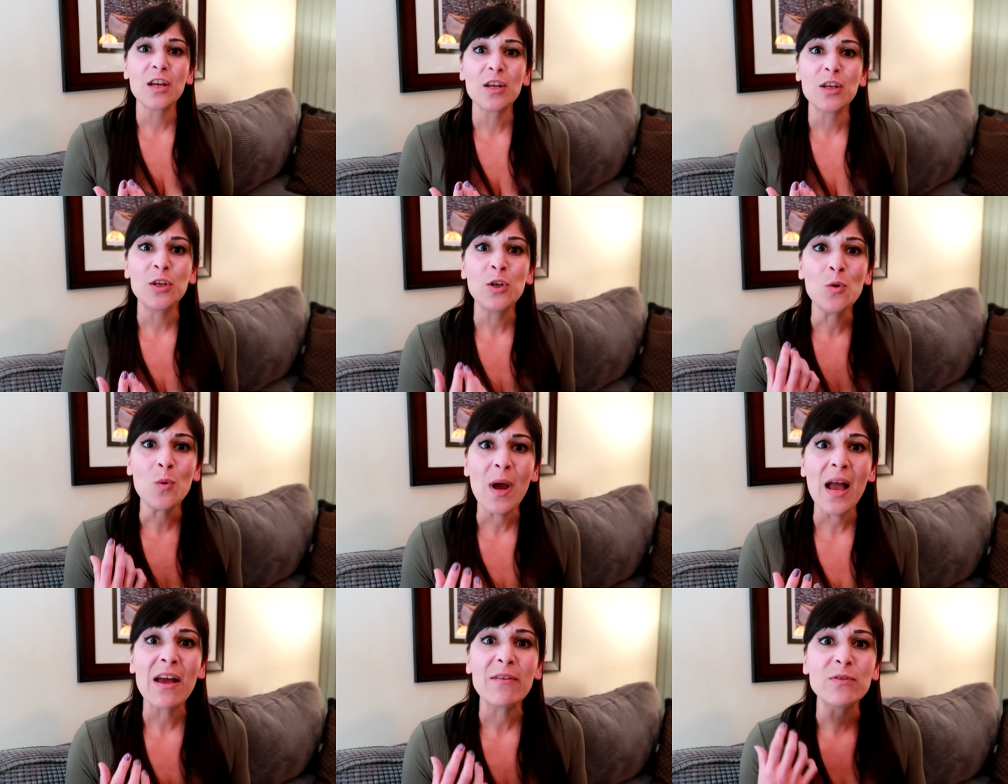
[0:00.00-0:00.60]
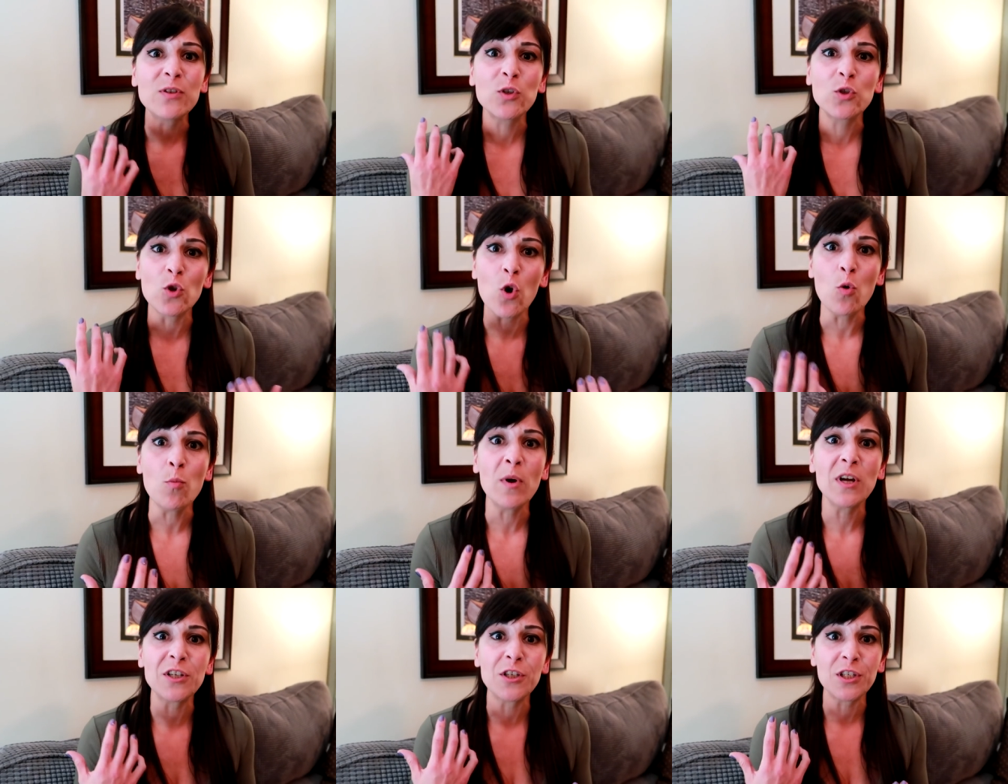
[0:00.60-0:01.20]
You have
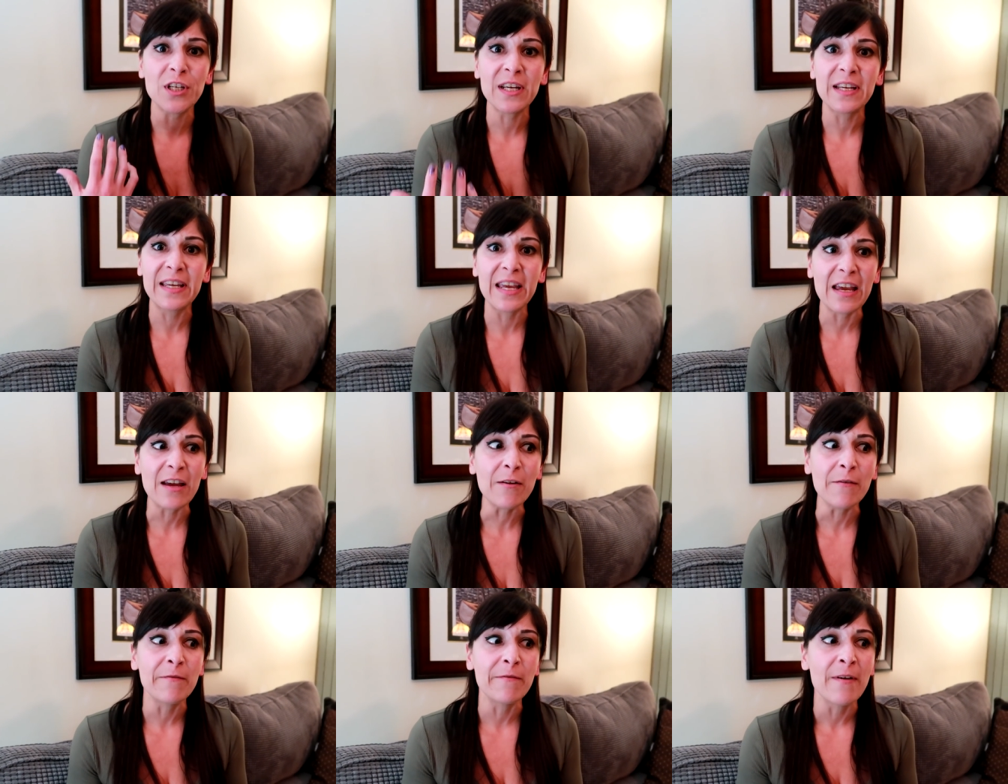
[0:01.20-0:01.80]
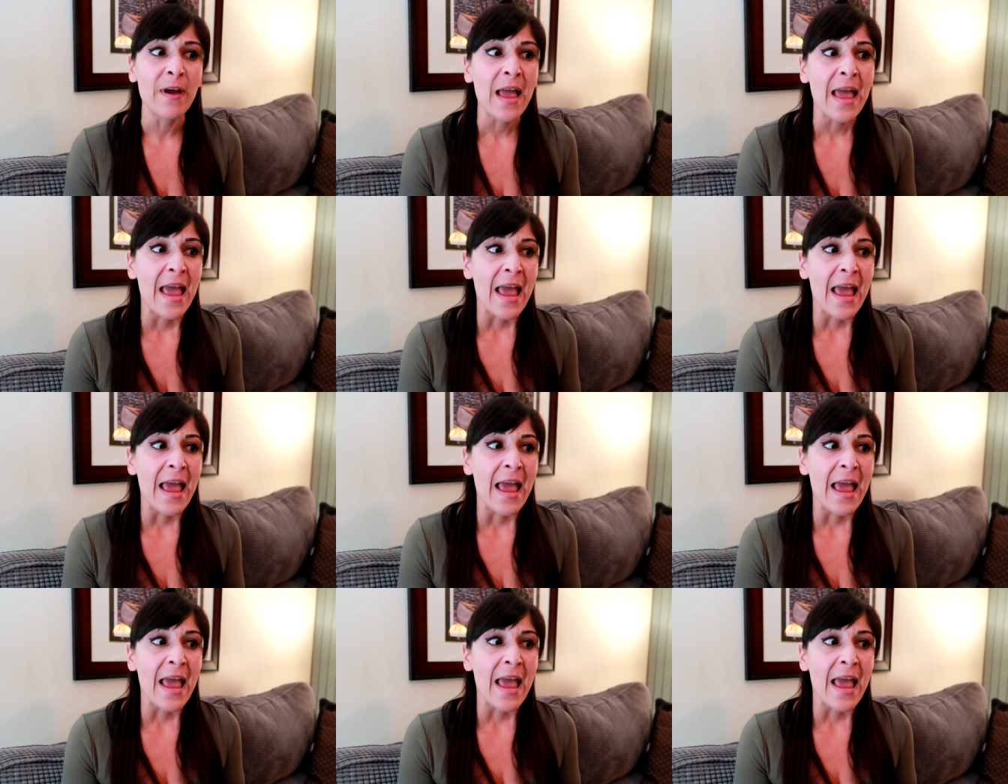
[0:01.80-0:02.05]
so much to give,